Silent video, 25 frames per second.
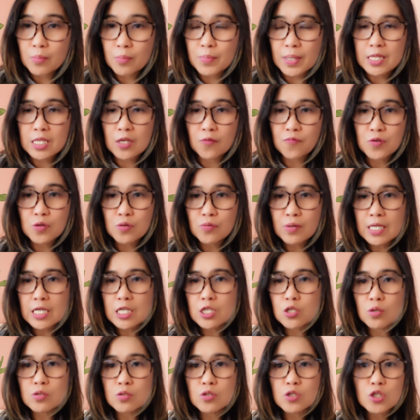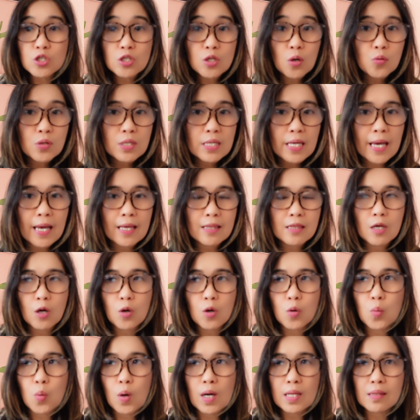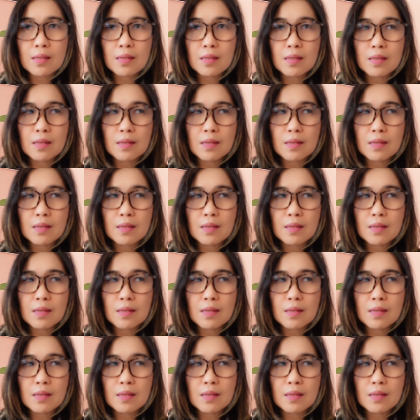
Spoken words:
but if you really don't know yet what